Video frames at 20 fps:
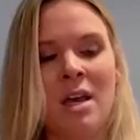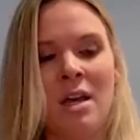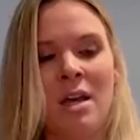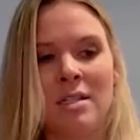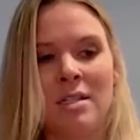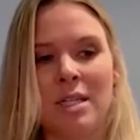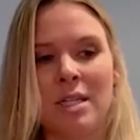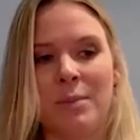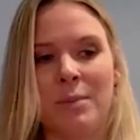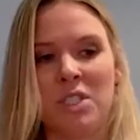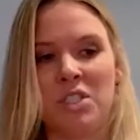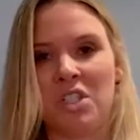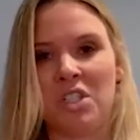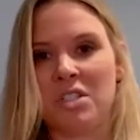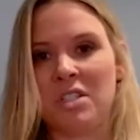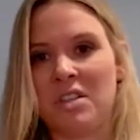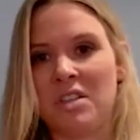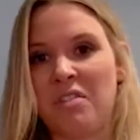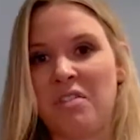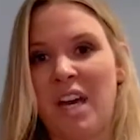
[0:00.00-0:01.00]
some of
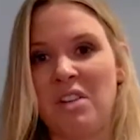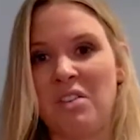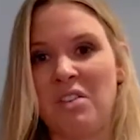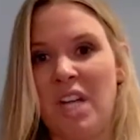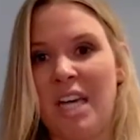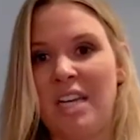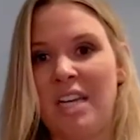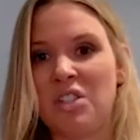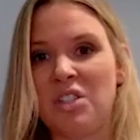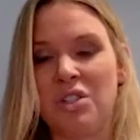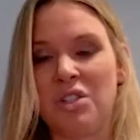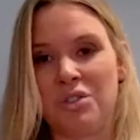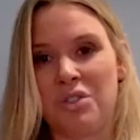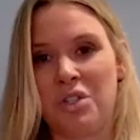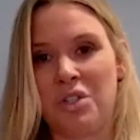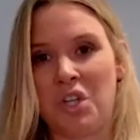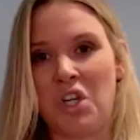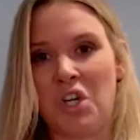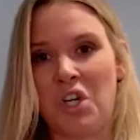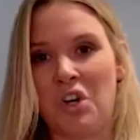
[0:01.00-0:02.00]
just the foundational
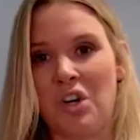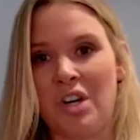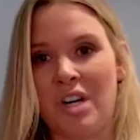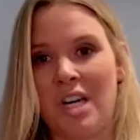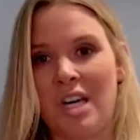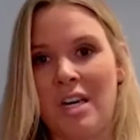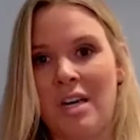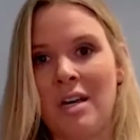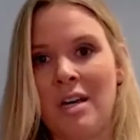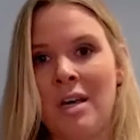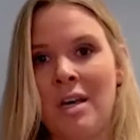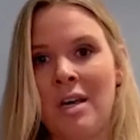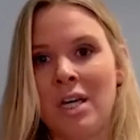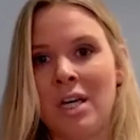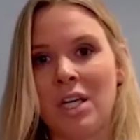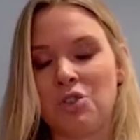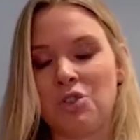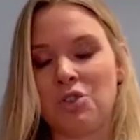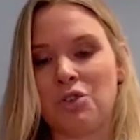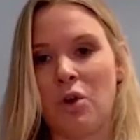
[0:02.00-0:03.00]
security
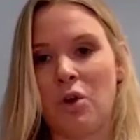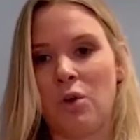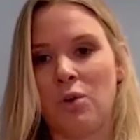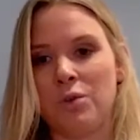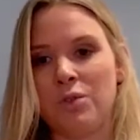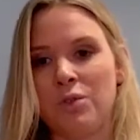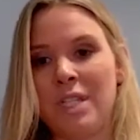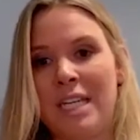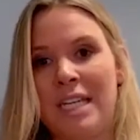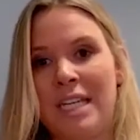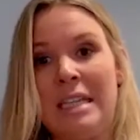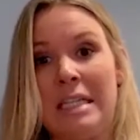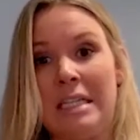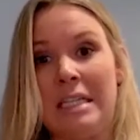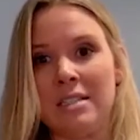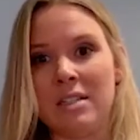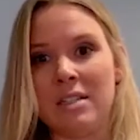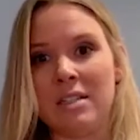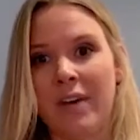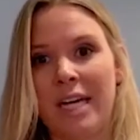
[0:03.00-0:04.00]
controls in
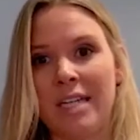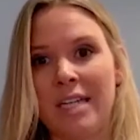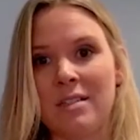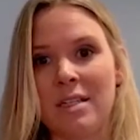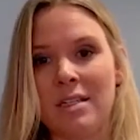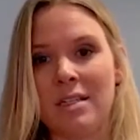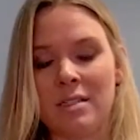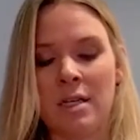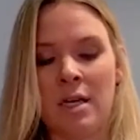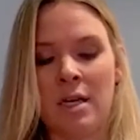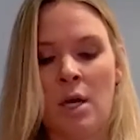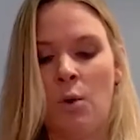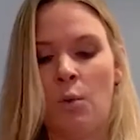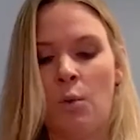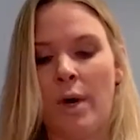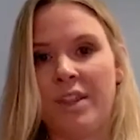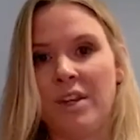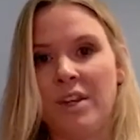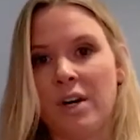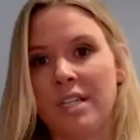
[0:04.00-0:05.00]
these devices,
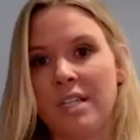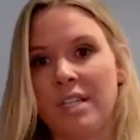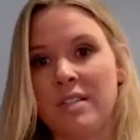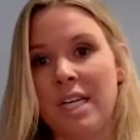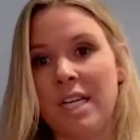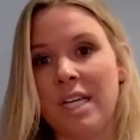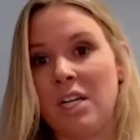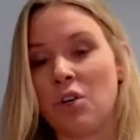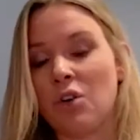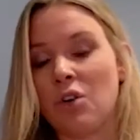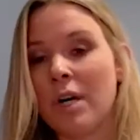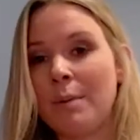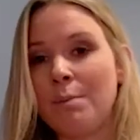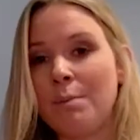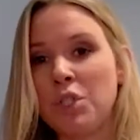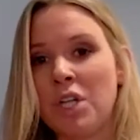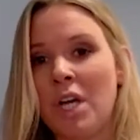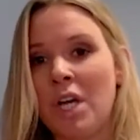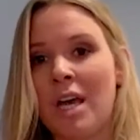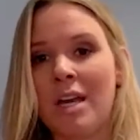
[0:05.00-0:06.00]
whether it's
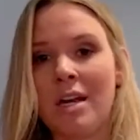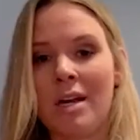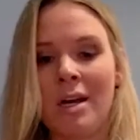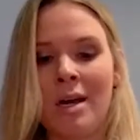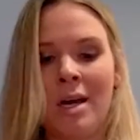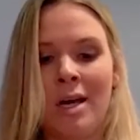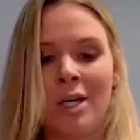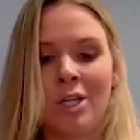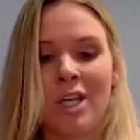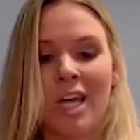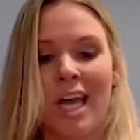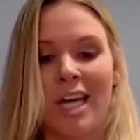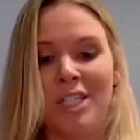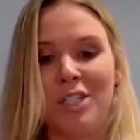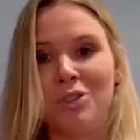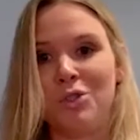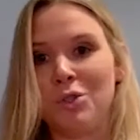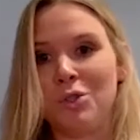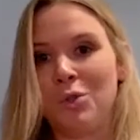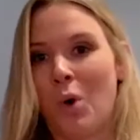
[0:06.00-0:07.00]
encryption, can
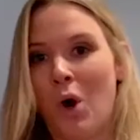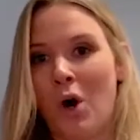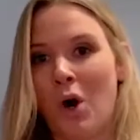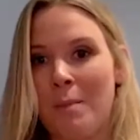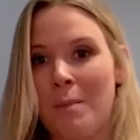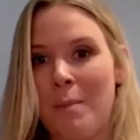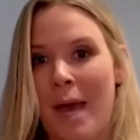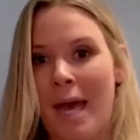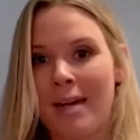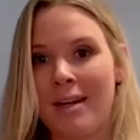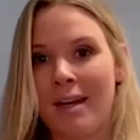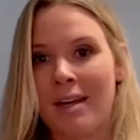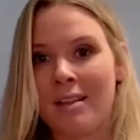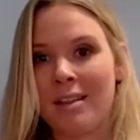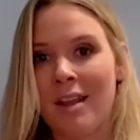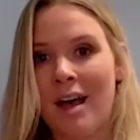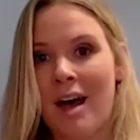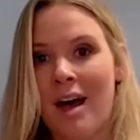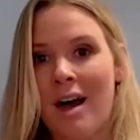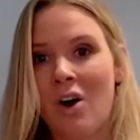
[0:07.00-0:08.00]
you do automatic
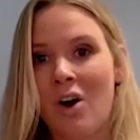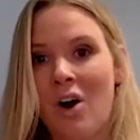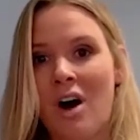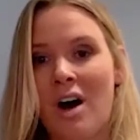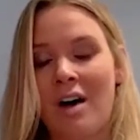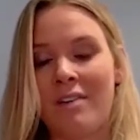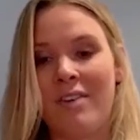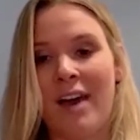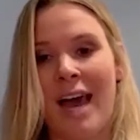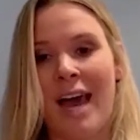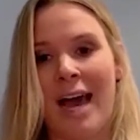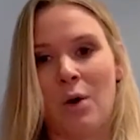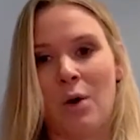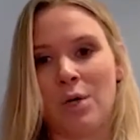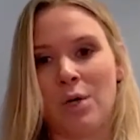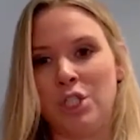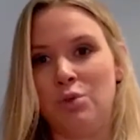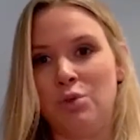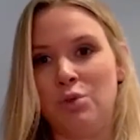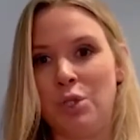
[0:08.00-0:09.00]
log off? How are
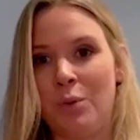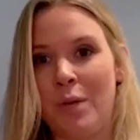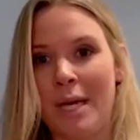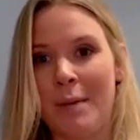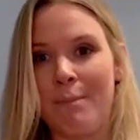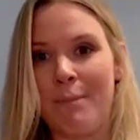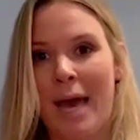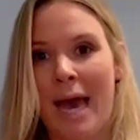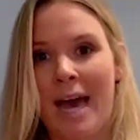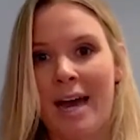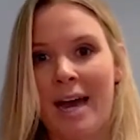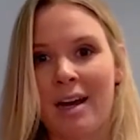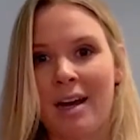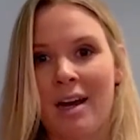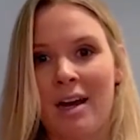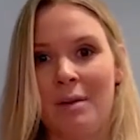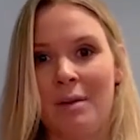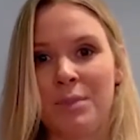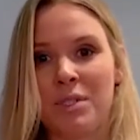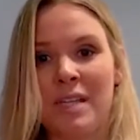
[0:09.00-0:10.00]
you doing
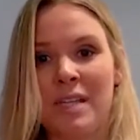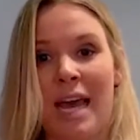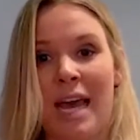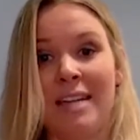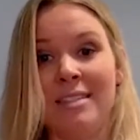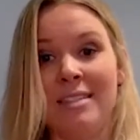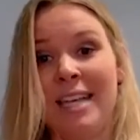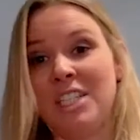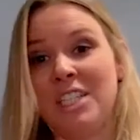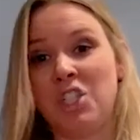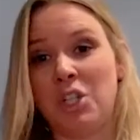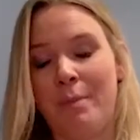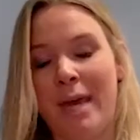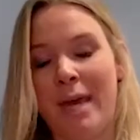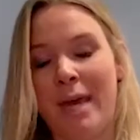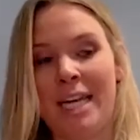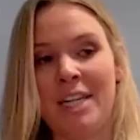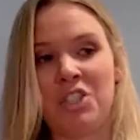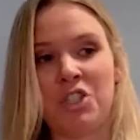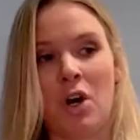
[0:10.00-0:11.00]
backups? As
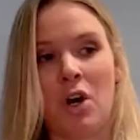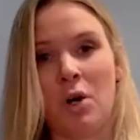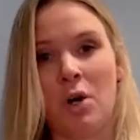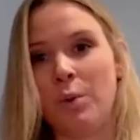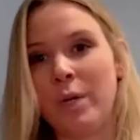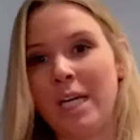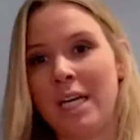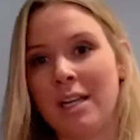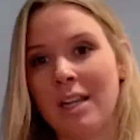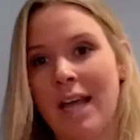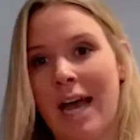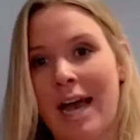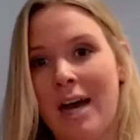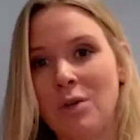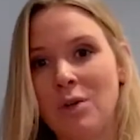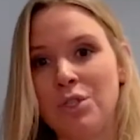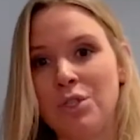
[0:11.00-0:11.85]
HMH, are we allowed